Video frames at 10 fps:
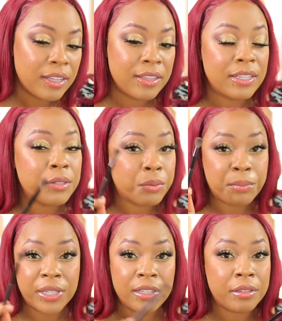this would
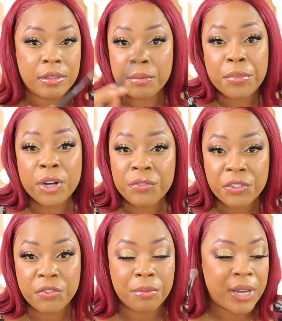be the
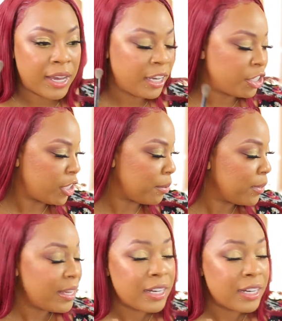perfect for my eye shape.